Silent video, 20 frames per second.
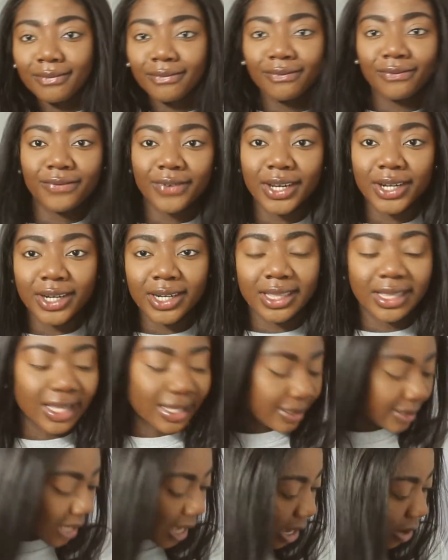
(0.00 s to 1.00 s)
figure
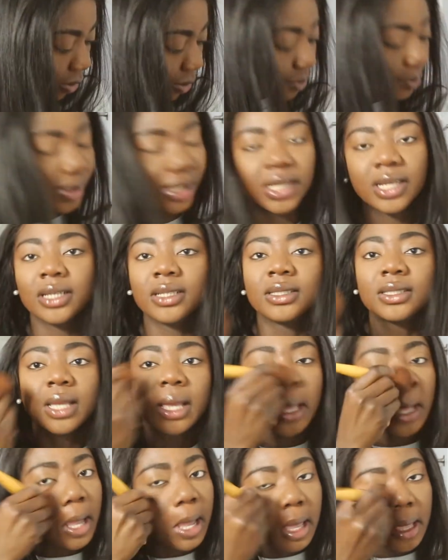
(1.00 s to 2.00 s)
things out. Because
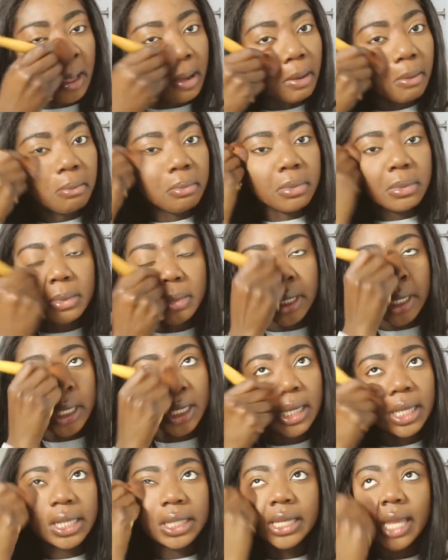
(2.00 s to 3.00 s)

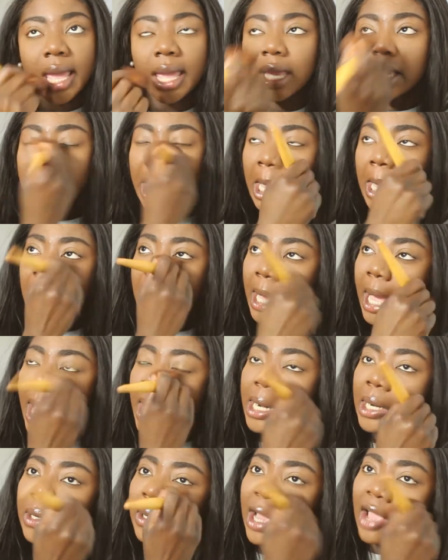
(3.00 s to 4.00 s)
me, like,
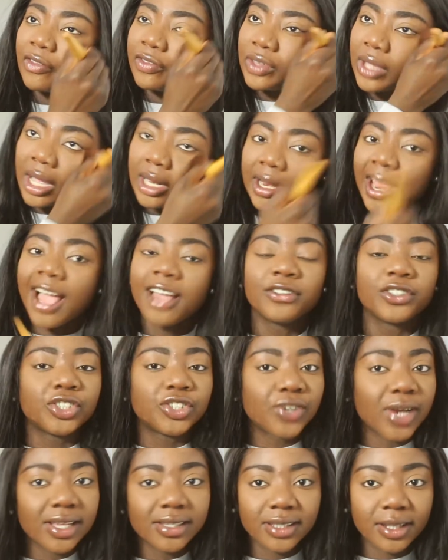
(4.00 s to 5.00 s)
I don't know, I've
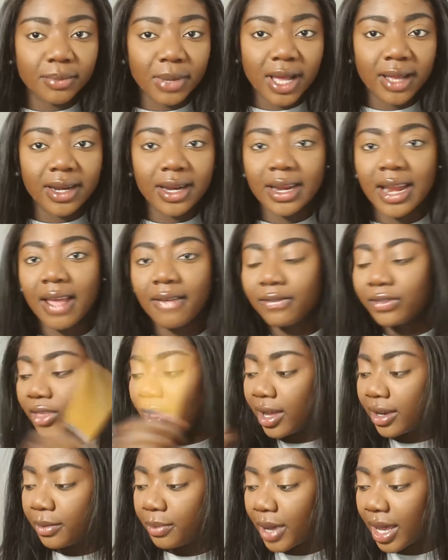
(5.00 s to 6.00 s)
stressed about it, I've
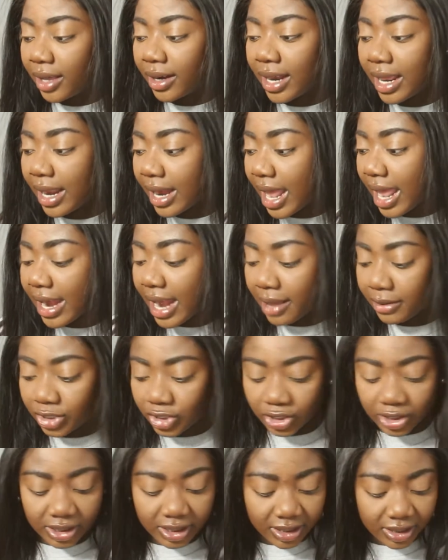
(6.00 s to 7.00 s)
thought about it, and I
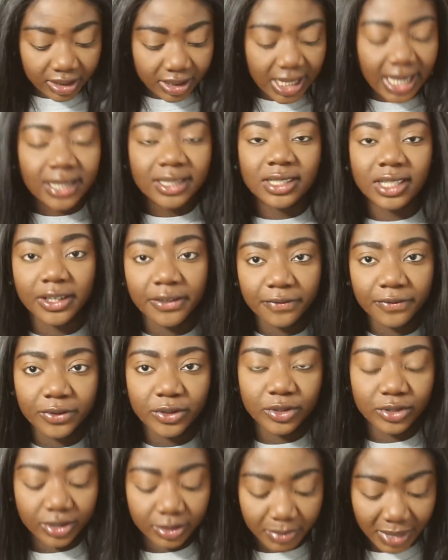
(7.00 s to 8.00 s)
just tend to
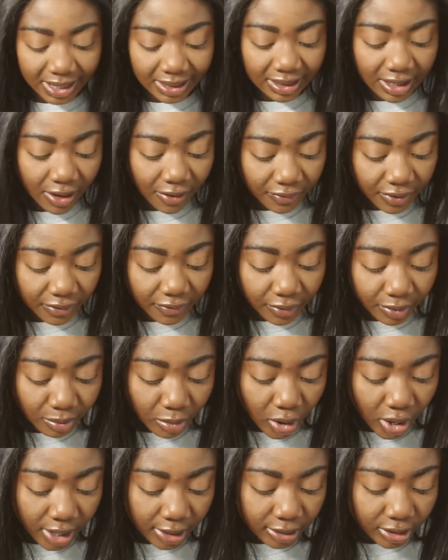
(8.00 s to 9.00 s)
confuse myself even
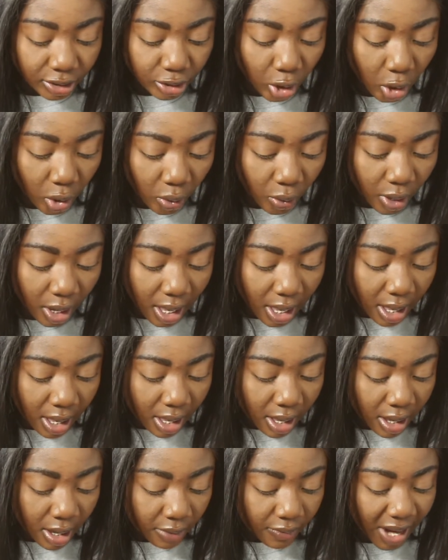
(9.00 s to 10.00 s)
more. So
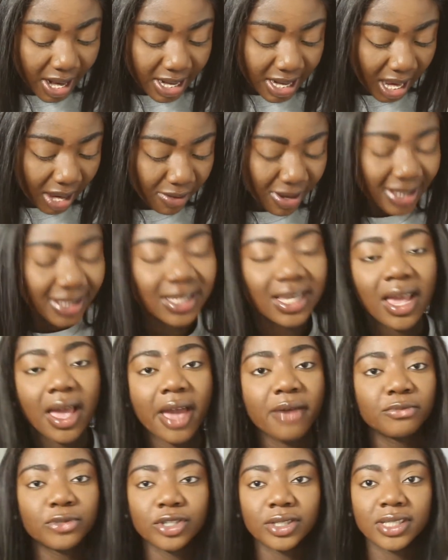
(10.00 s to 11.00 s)
right now I say
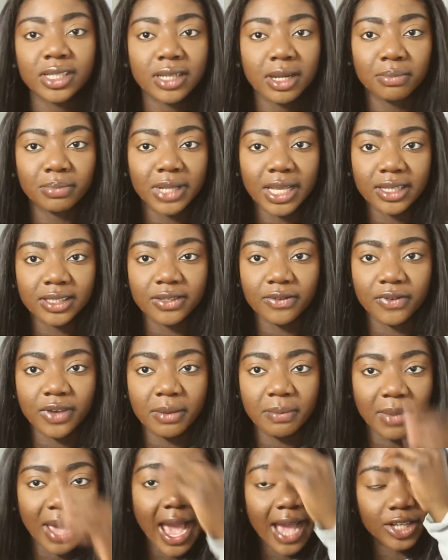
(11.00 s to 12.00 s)
I'm just in a place of
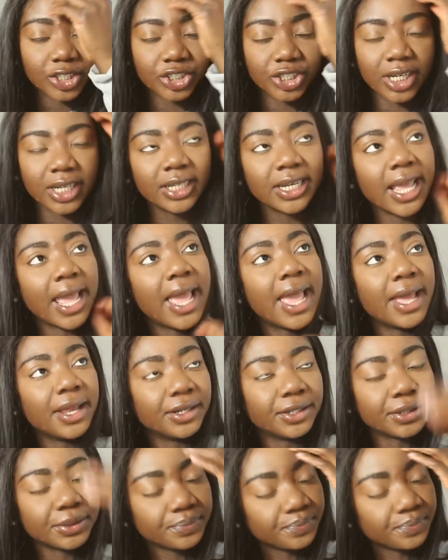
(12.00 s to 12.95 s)
compassion, and